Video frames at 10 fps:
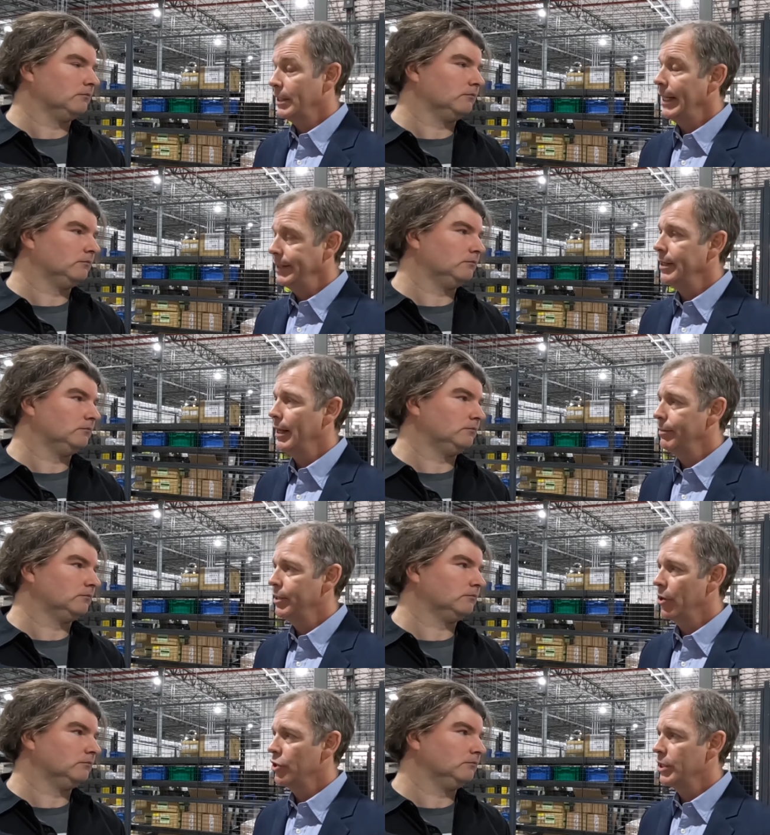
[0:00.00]
Speaker 1: ten times the
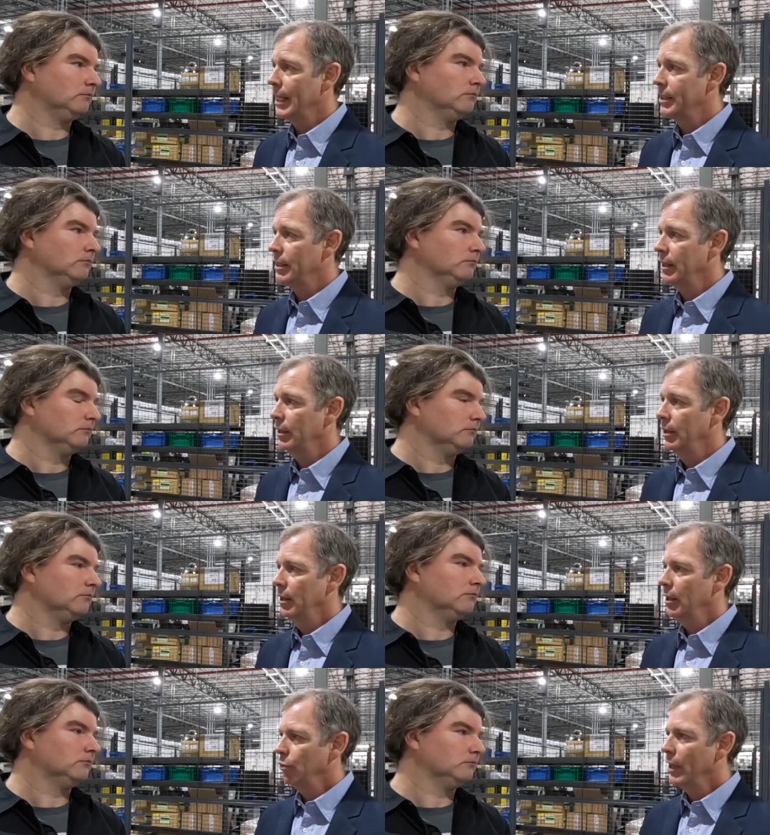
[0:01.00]
energy density
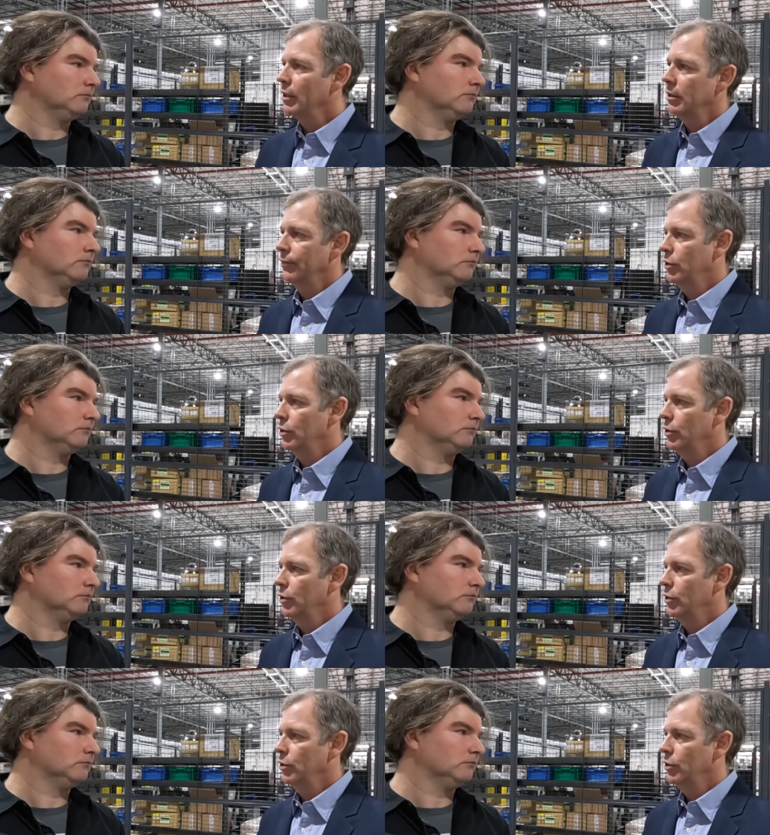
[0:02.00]
relative